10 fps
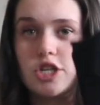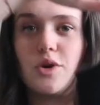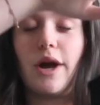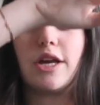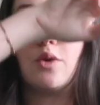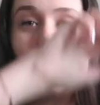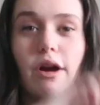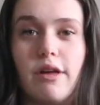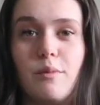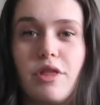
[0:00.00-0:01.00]
so I can
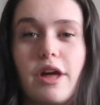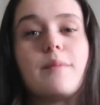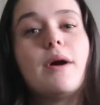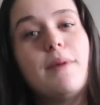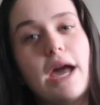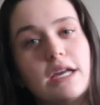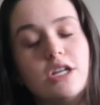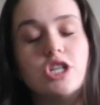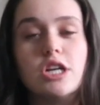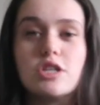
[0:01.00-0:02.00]
wear them with like my
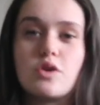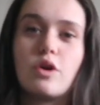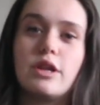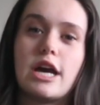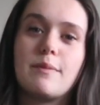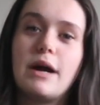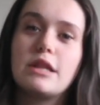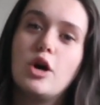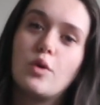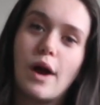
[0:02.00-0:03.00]
baggy jeans or like my
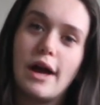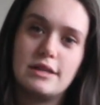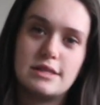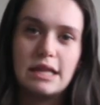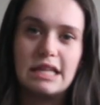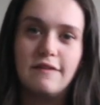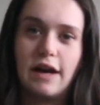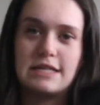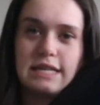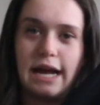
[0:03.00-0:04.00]
low-rise
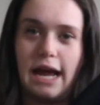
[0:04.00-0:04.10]
Levi's that I